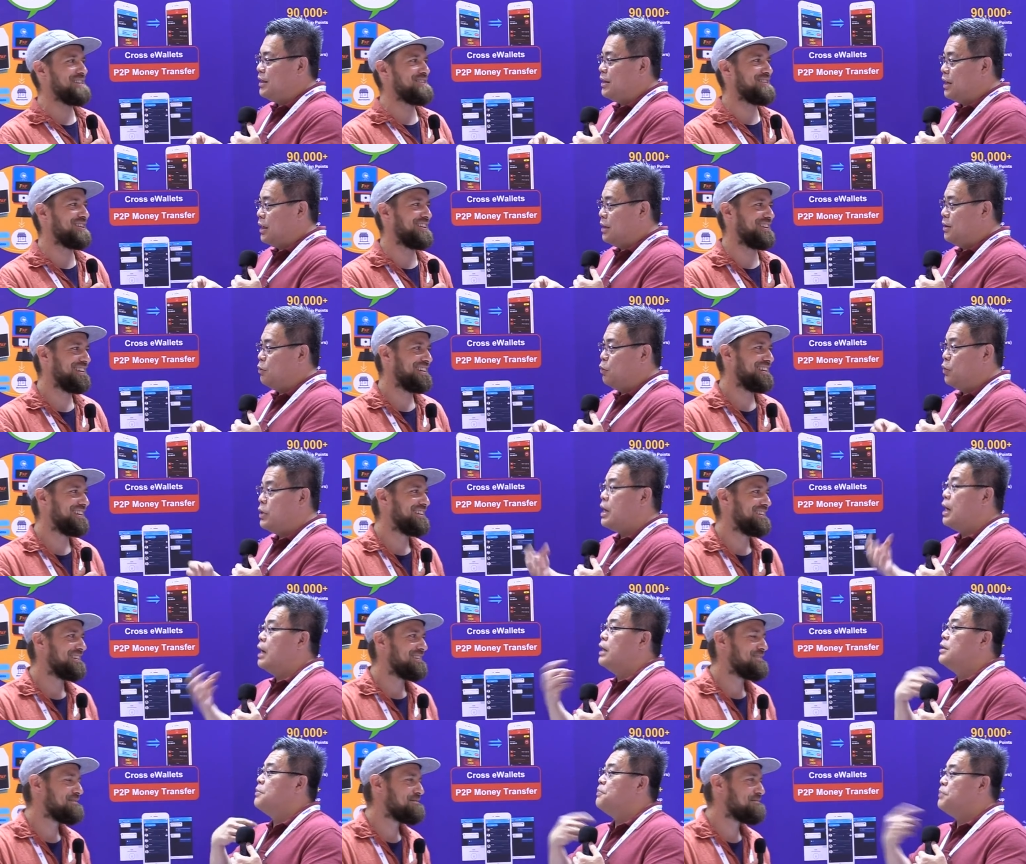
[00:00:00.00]
Speaker 1: yeah, is. Yeah, we
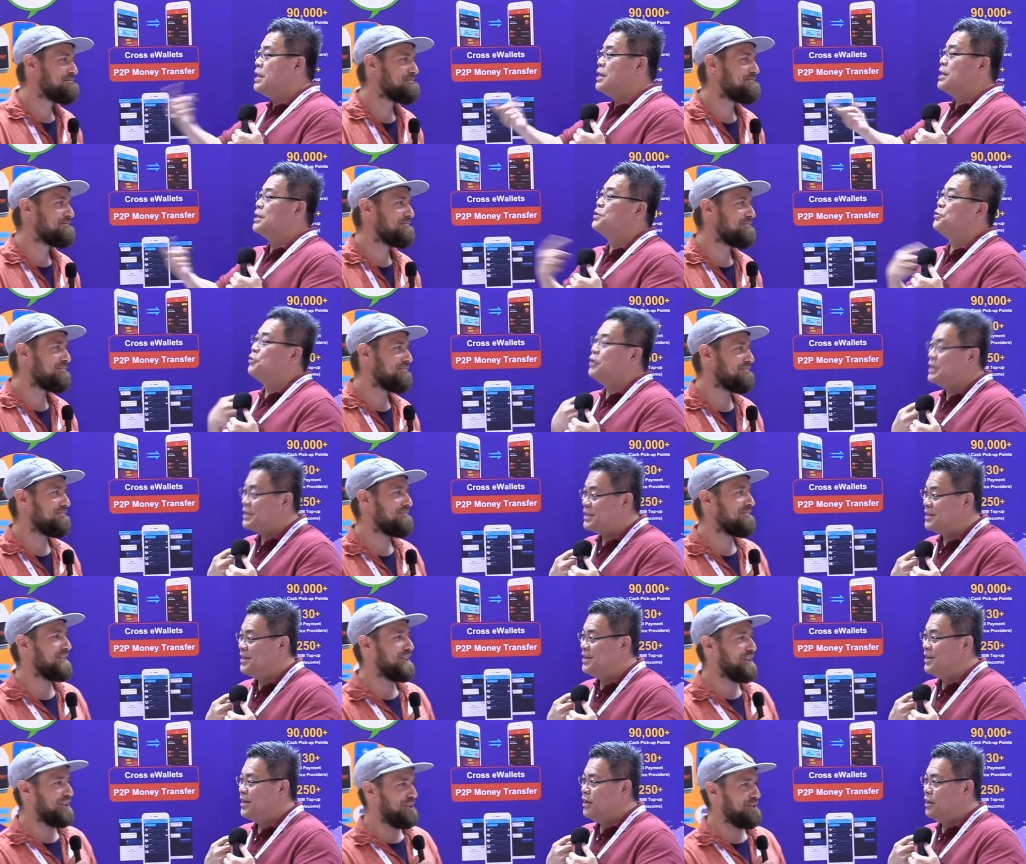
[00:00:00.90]
are the biggest risk.
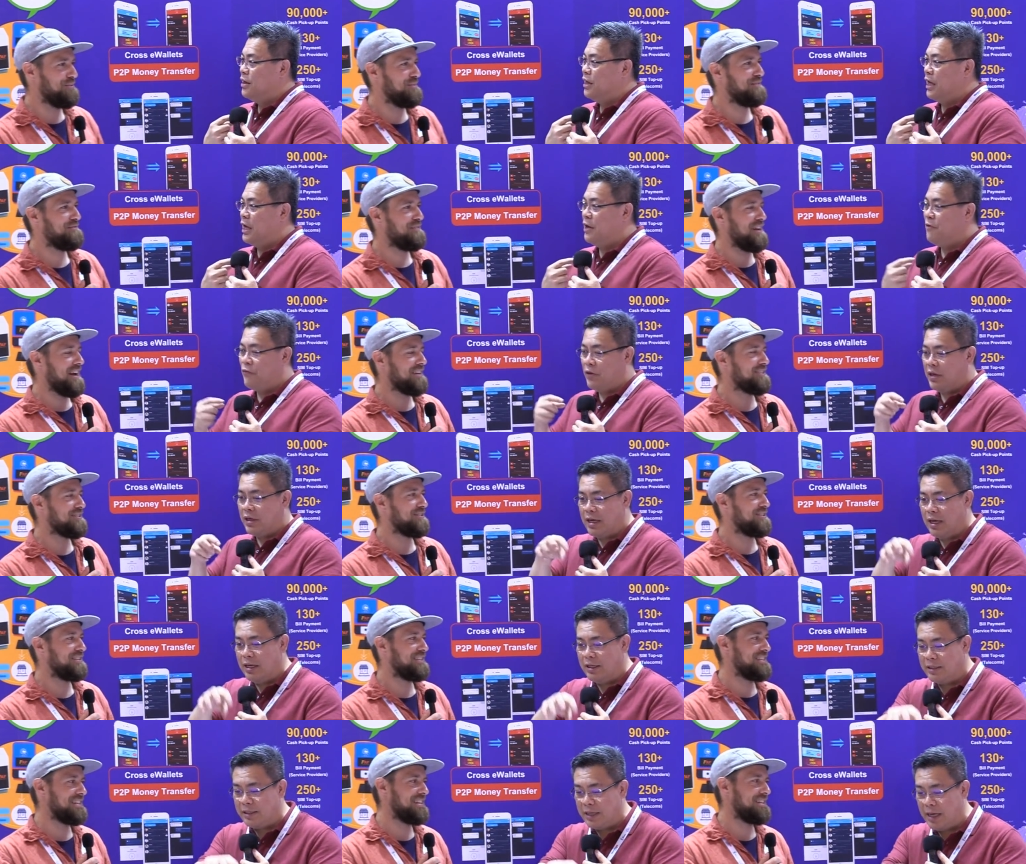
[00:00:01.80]
The if we
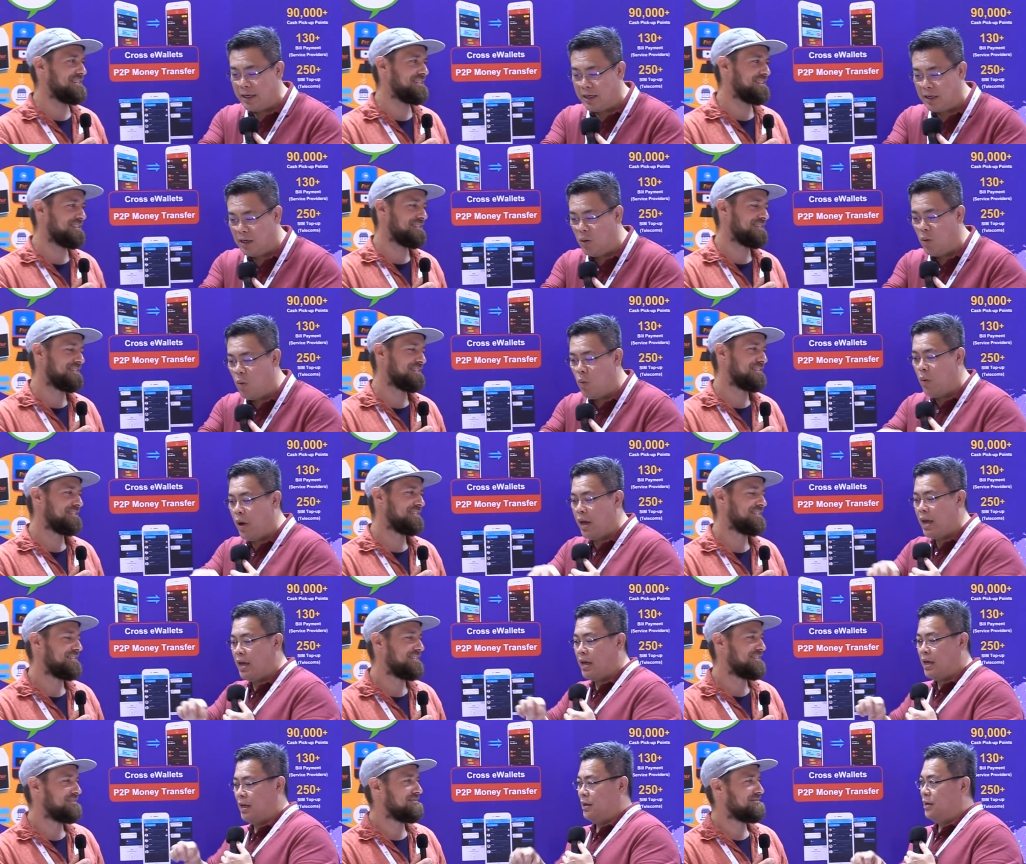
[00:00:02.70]
can take
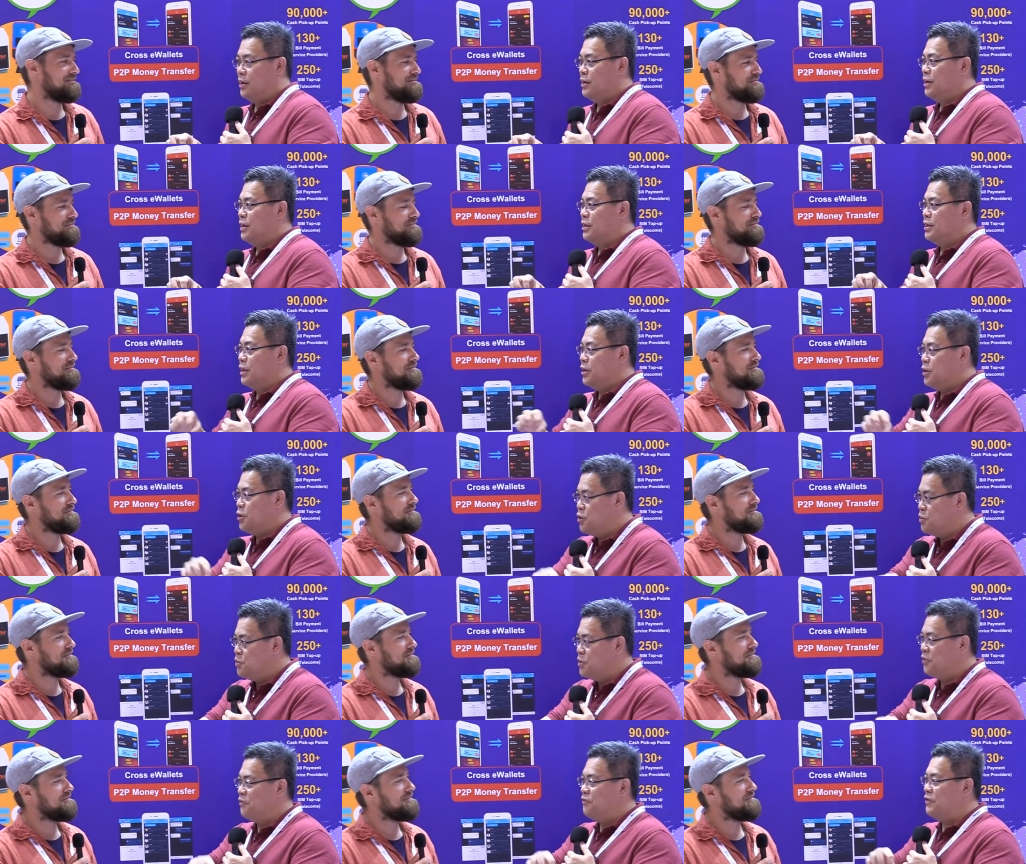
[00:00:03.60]
away the
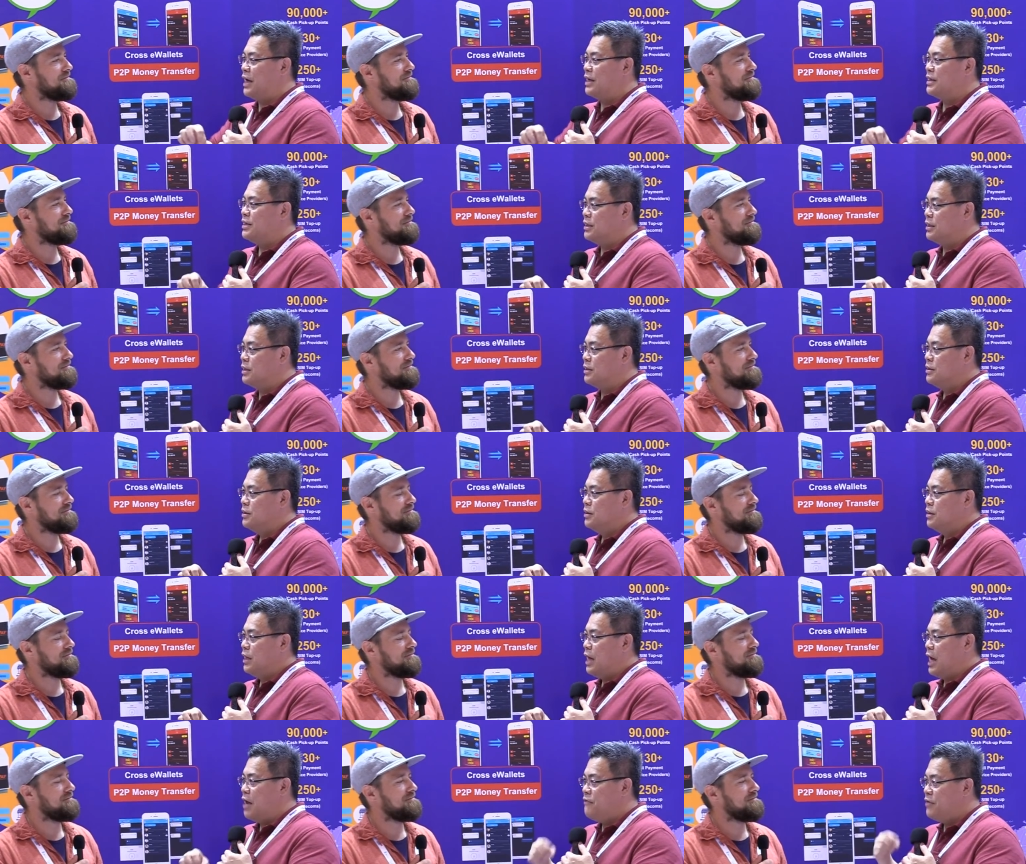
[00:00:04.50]
human factor,
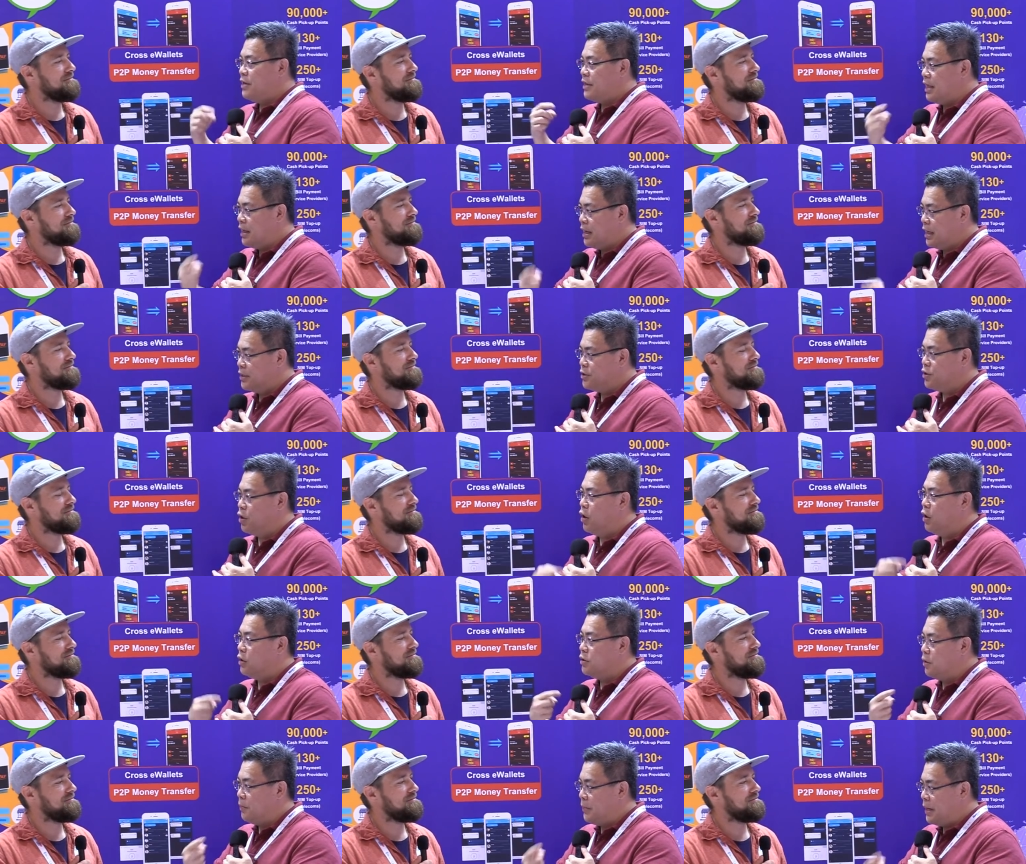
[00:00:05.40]
everything is
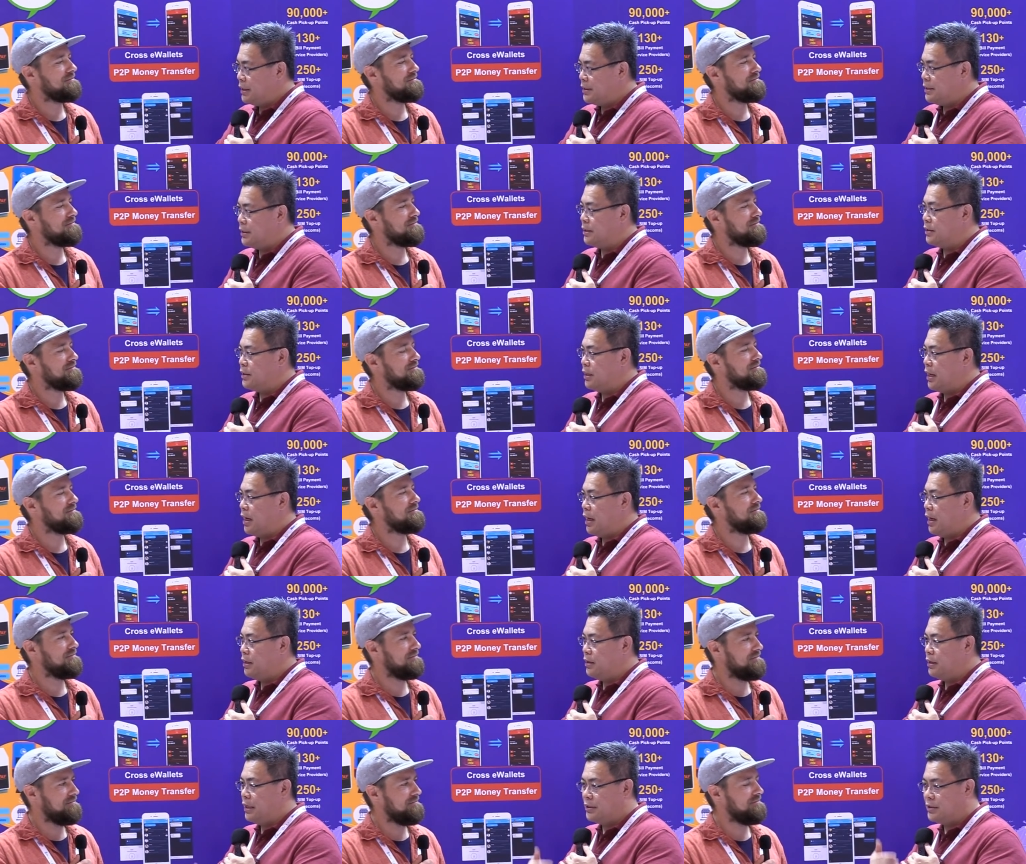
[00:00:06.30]
automated
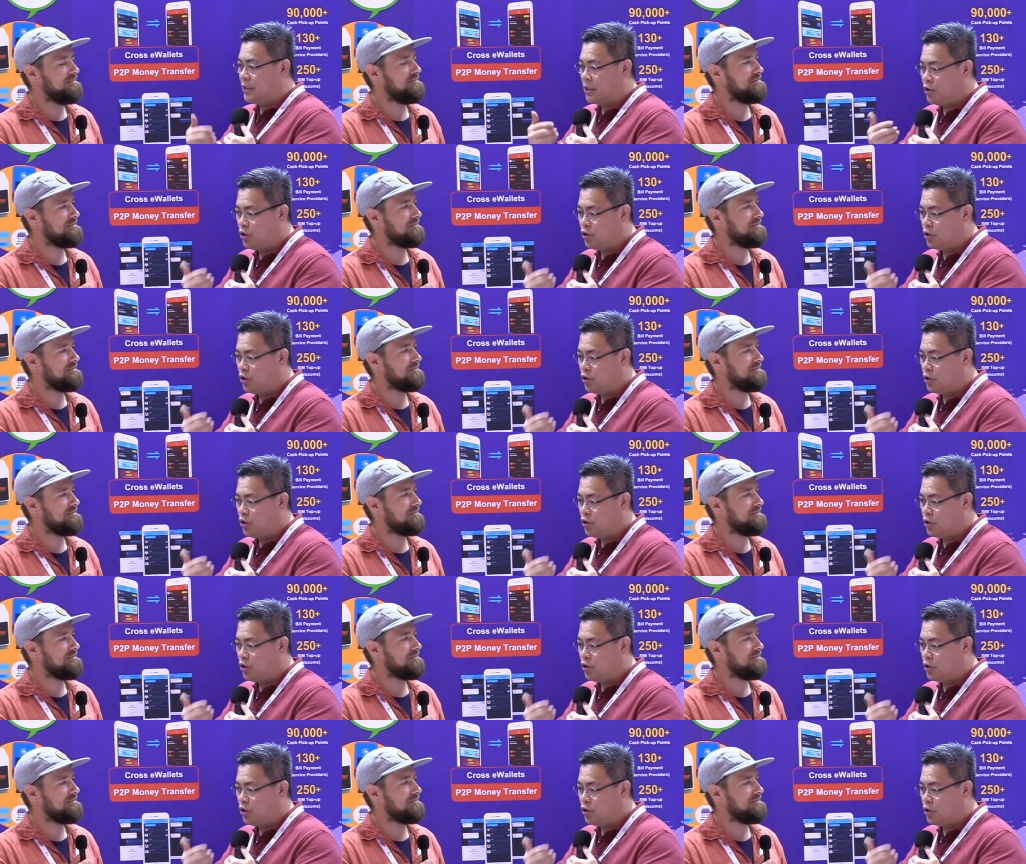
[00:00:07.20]
and there's a